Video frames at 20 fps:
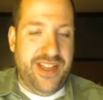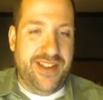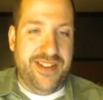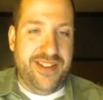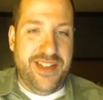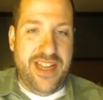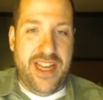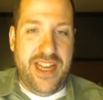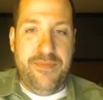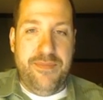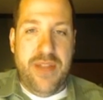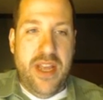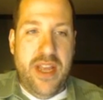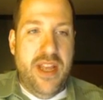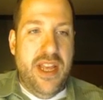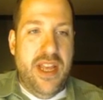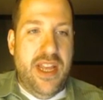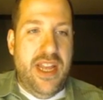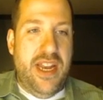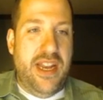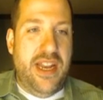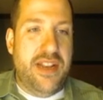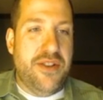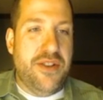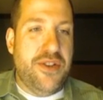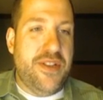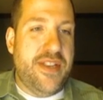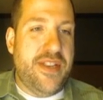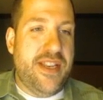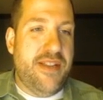okay, and it
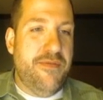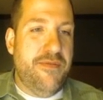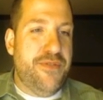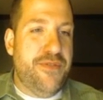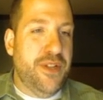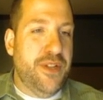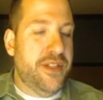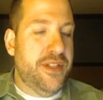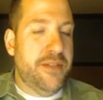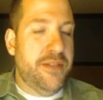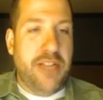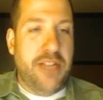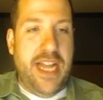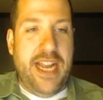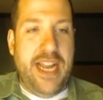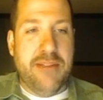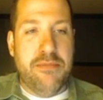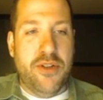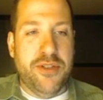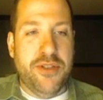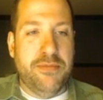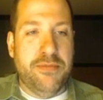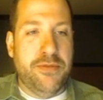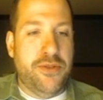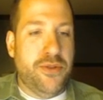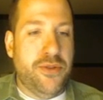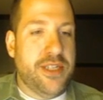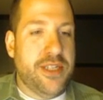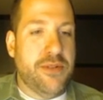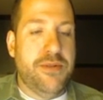just fill in the blank multiple
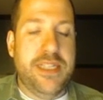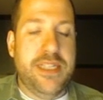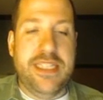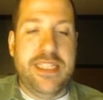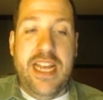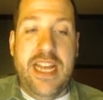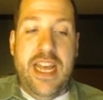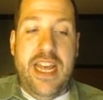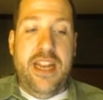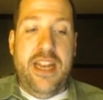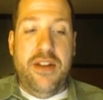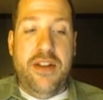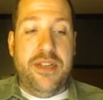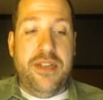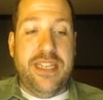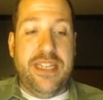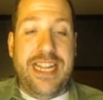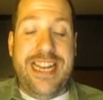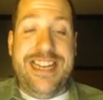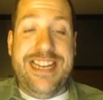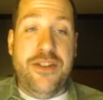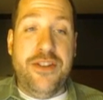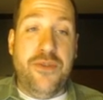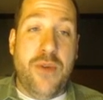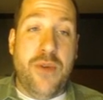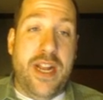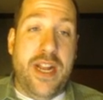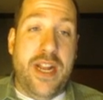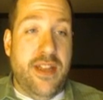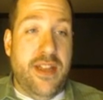choice quiz. And notice I didn't
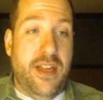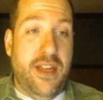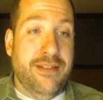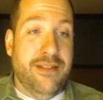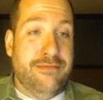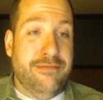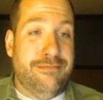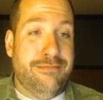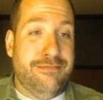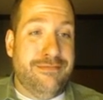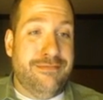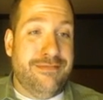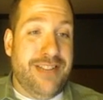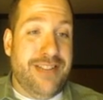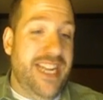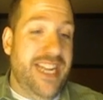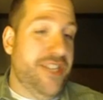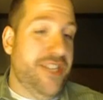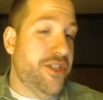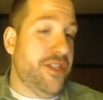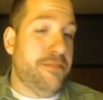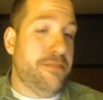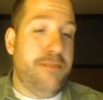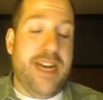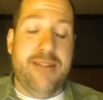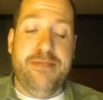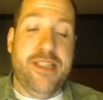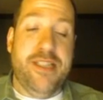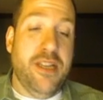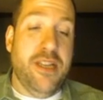do anything. It just
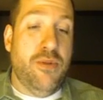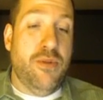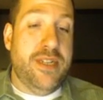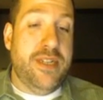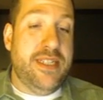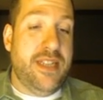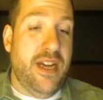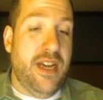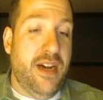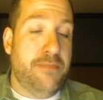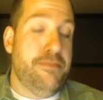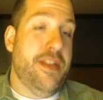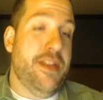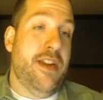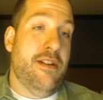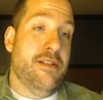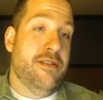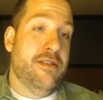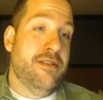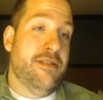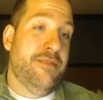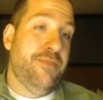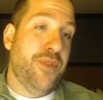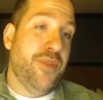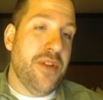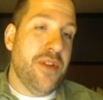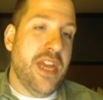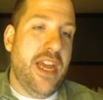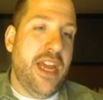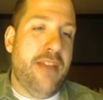pops the quiz up there.
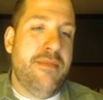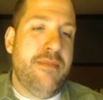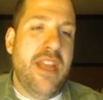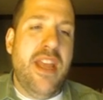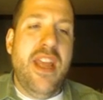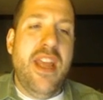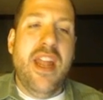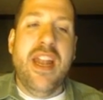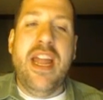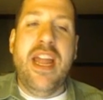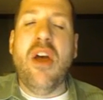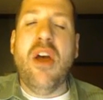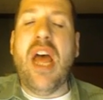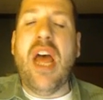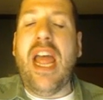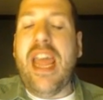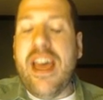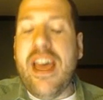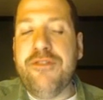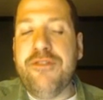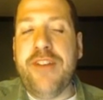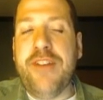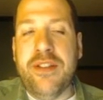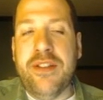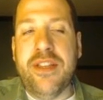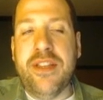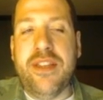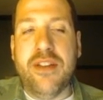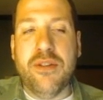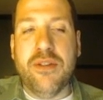Okay. Now, I have
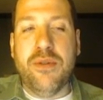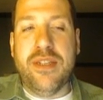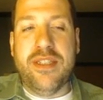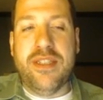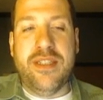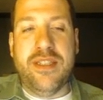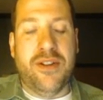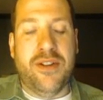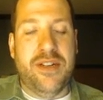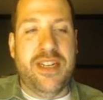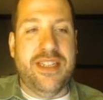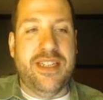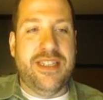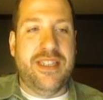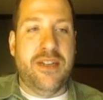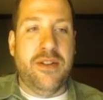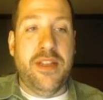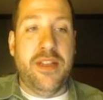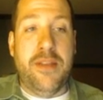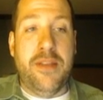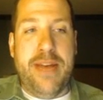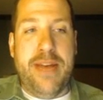found that the quizzes aren't necessarily the